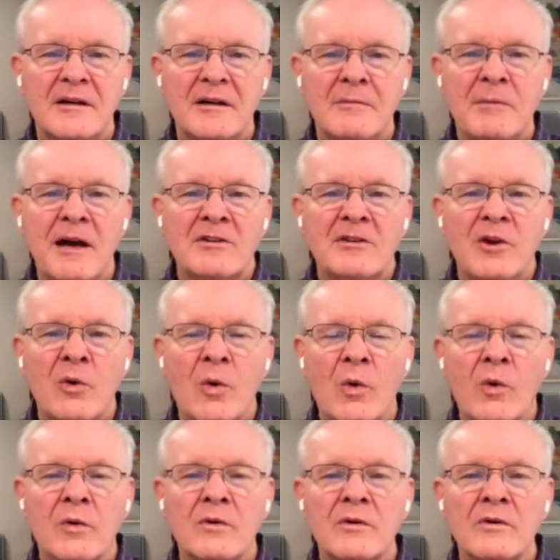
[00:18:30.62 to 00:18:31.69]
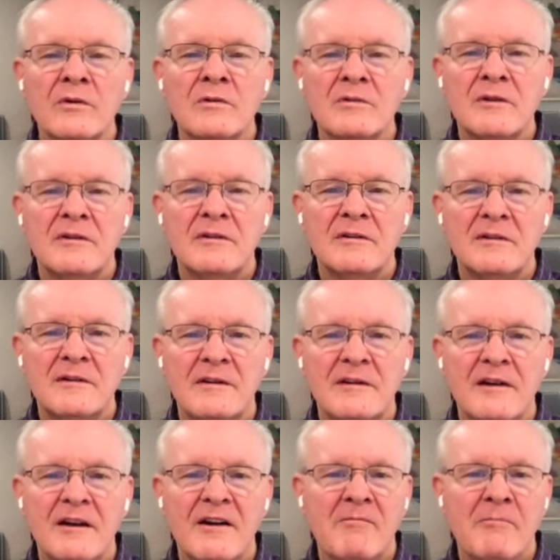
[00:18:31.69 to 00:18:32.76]
about the order
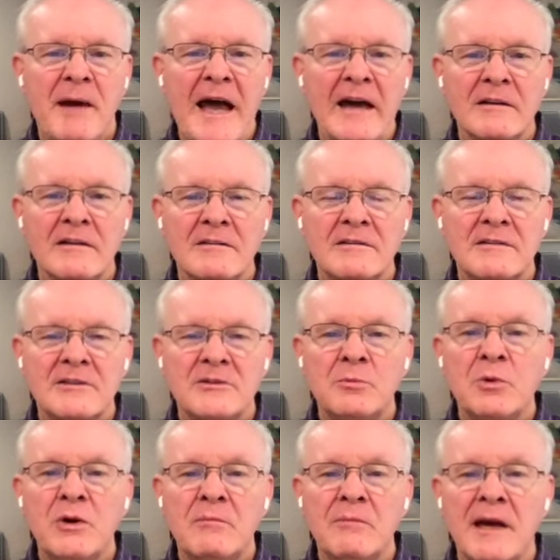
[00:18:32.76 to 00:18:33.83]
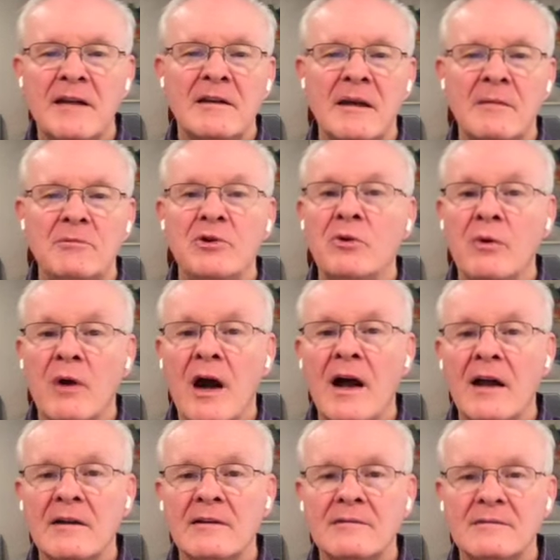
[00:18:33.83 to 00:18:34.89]
of battle and to put a man named
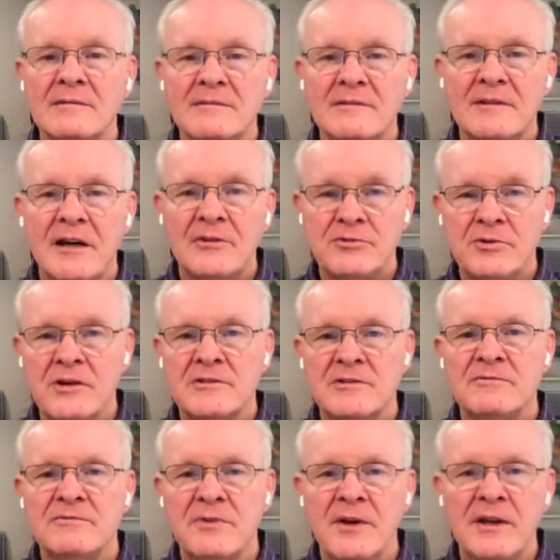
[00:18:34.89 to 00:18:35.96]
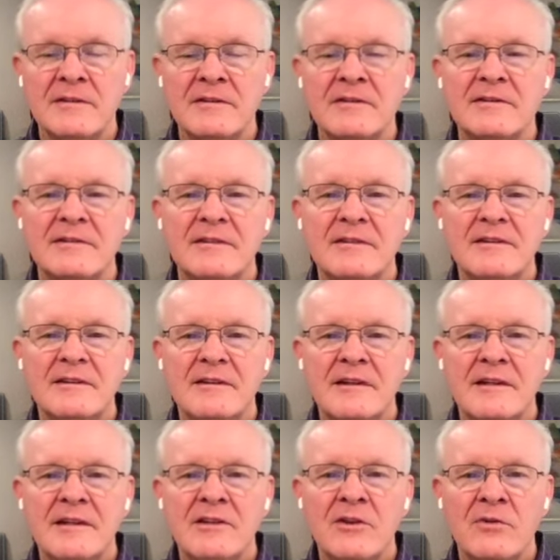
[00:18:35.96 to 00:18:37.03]
Uriah, a trusted friend,
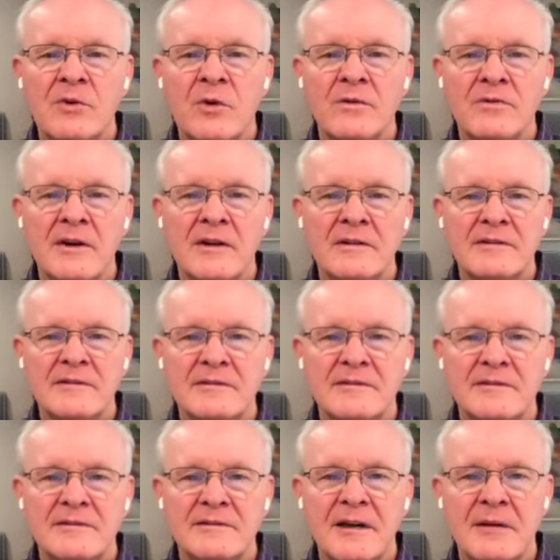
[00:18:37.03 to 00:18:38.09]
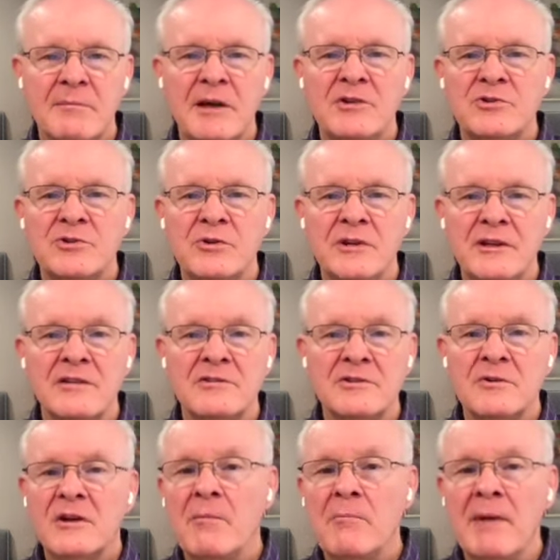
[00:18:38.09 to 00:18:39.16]
in the forefront and make sure he
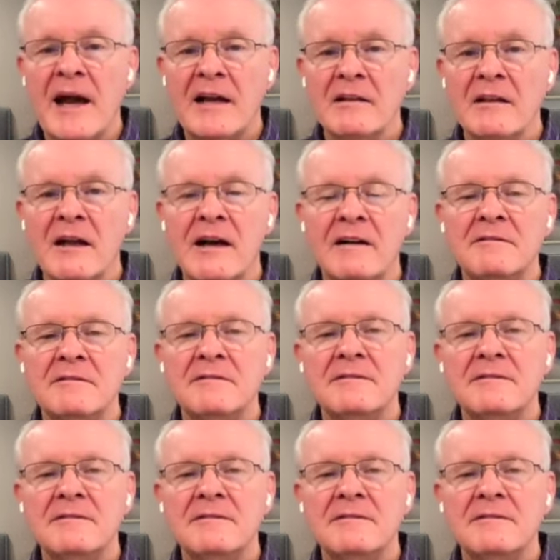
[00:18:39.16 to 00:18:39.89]
doesn't come back alive.